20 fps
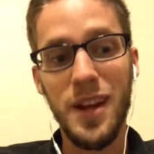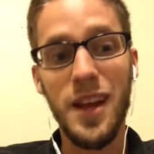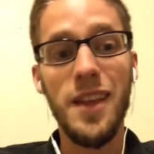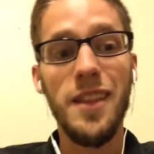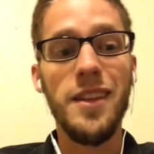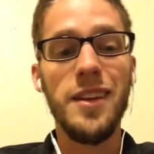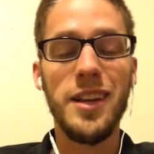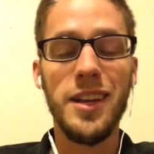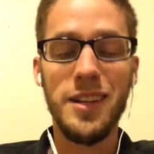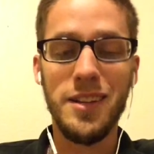and
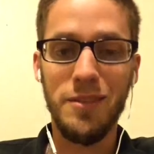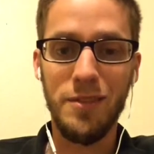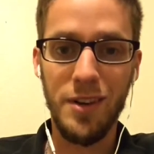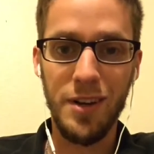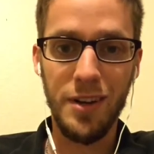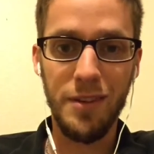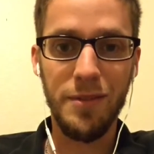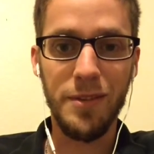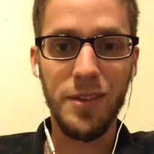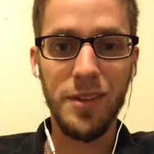then get
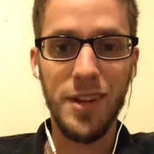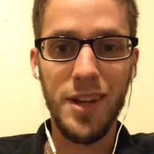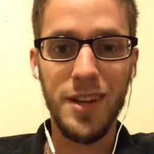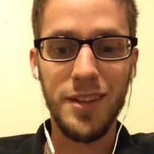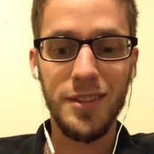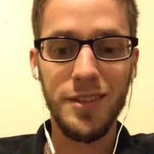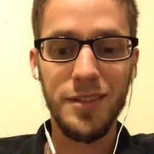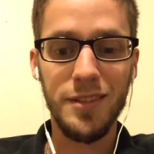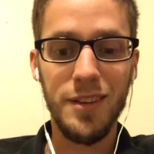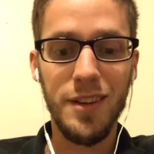ready for
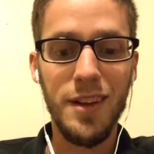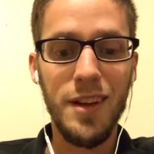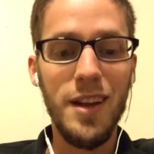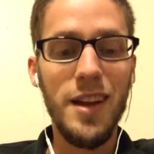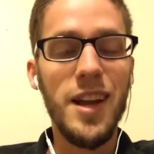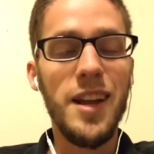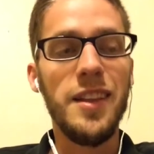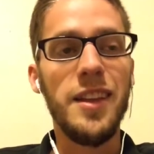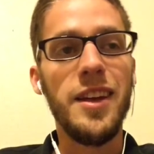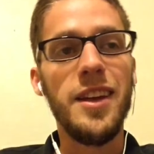class.
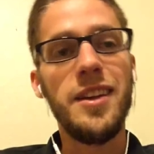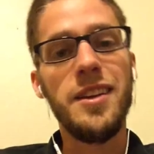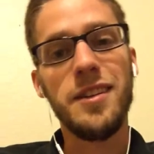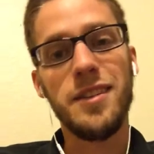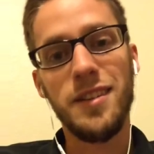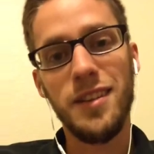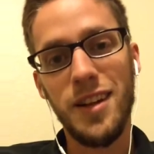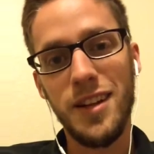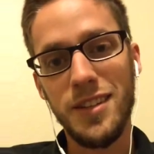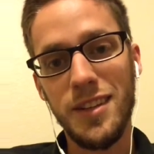At the end of
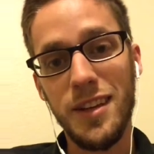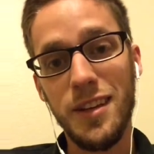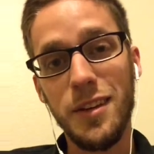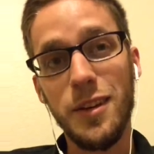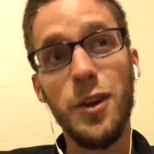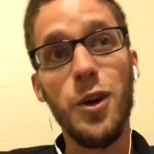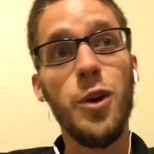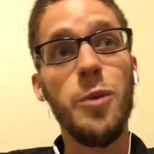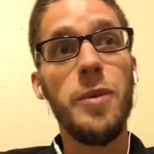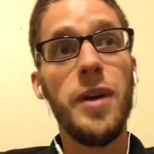class, I had
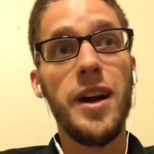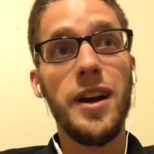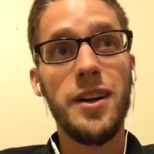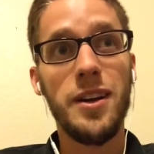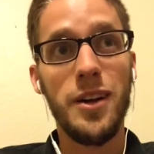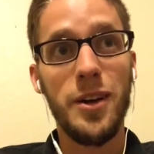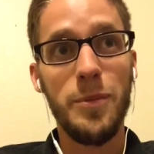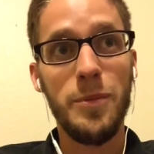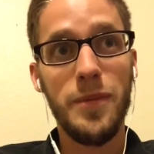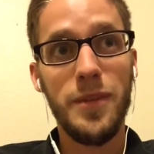to go back
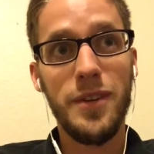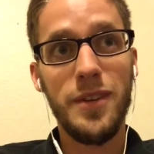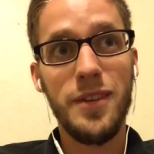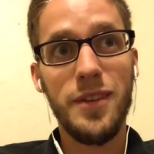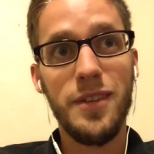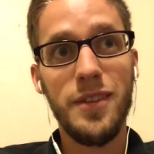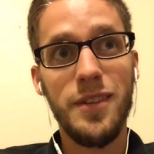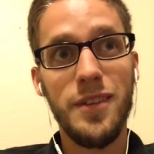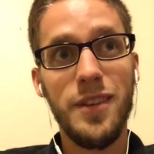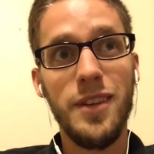up,
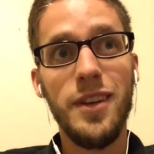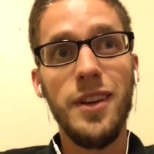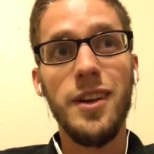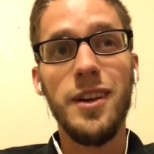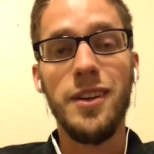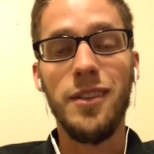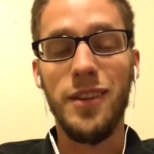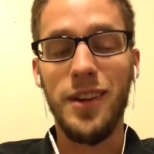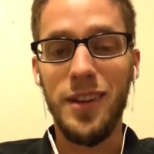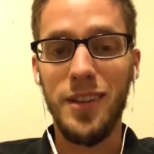
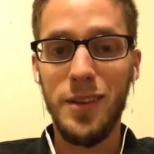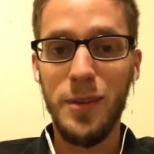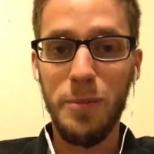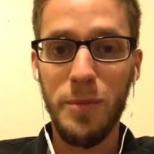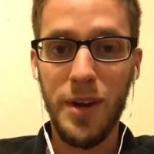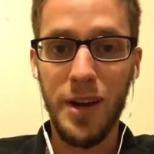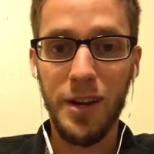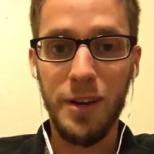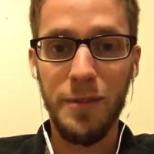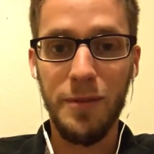get the
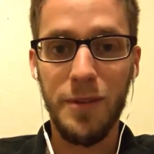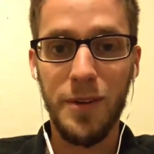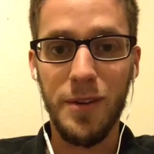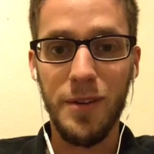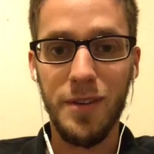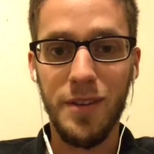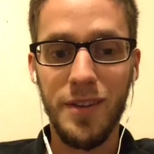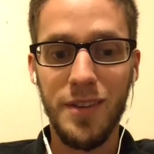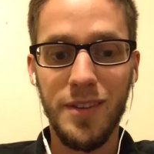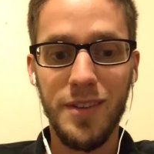
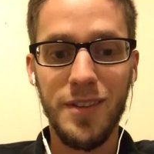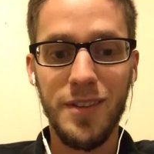microphone,